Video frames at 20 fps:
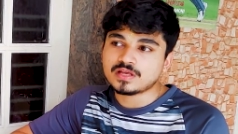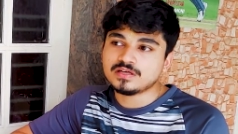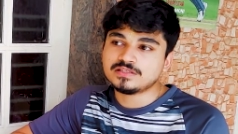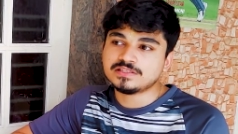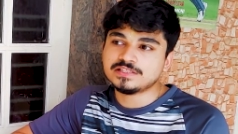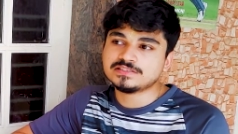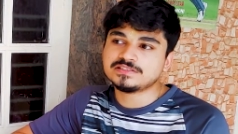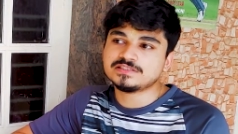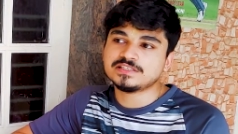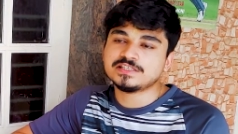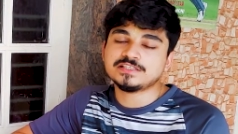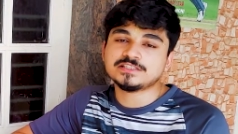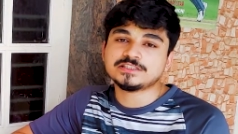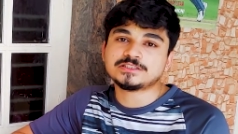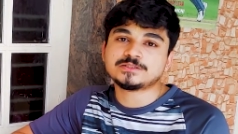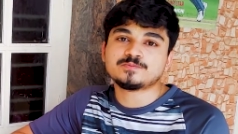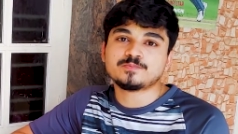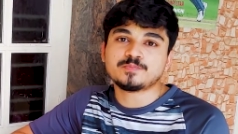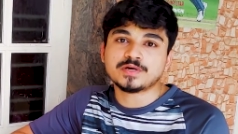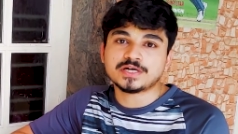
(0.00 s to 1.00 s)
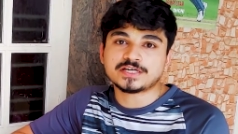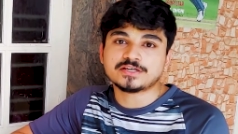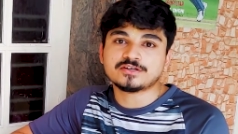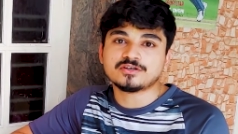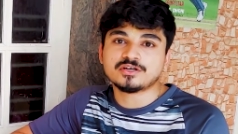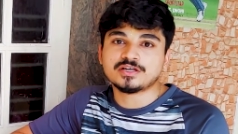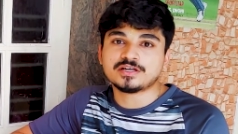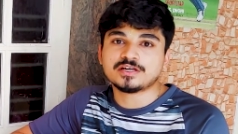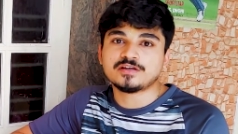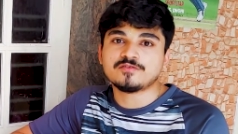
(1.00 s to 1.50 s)
this is
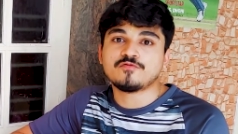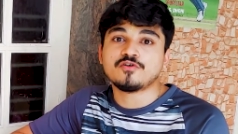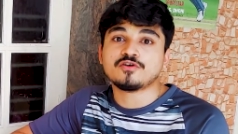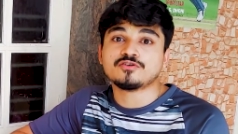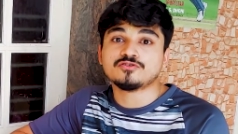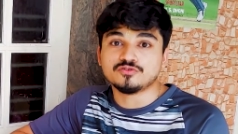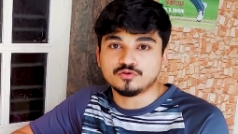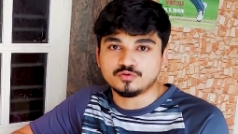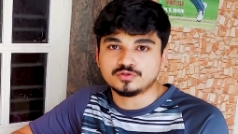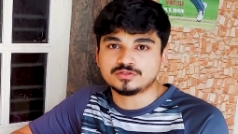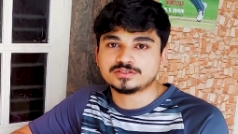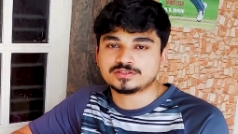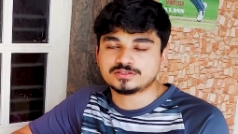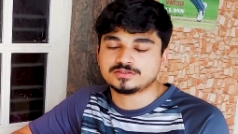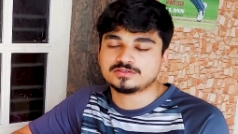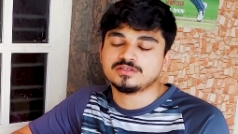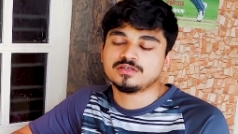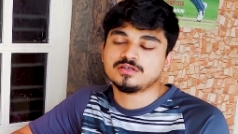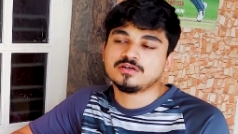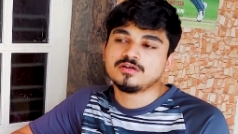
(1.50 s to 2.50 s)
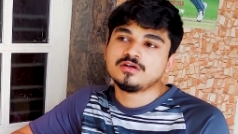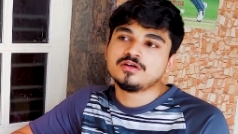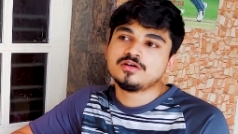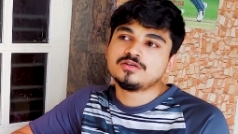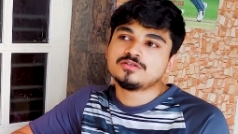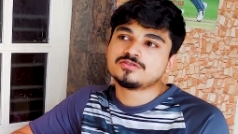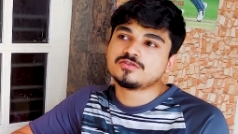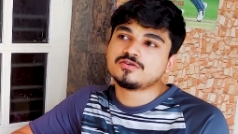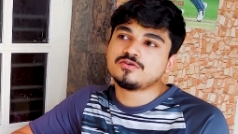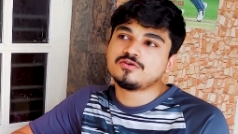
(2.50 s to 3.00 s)
particularly for notes
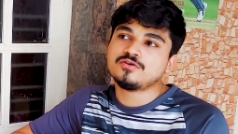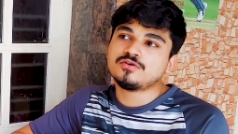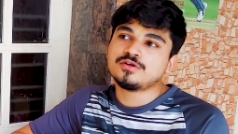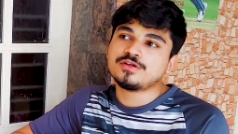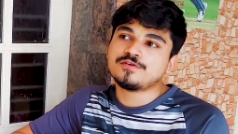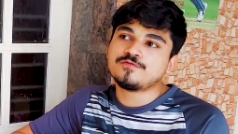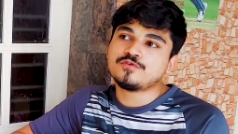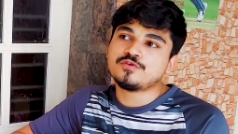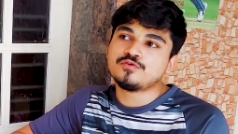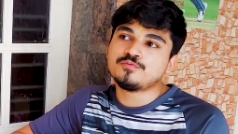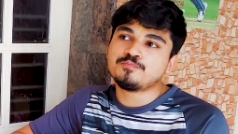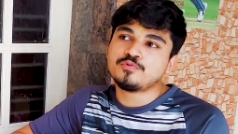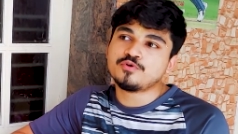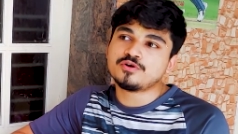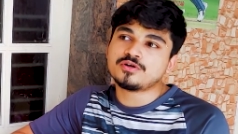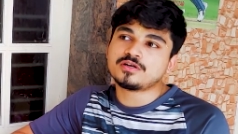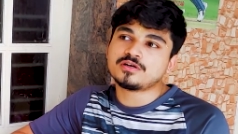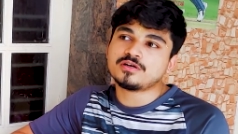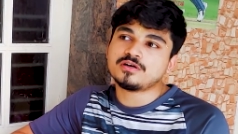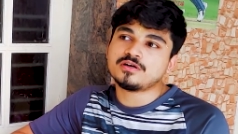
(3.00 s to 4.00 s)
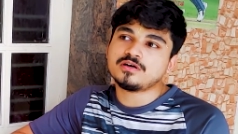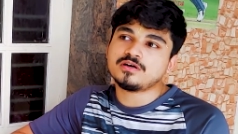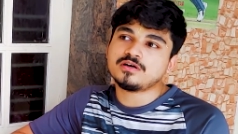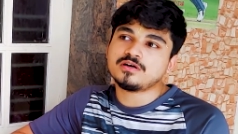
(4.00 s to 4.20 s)
so if you put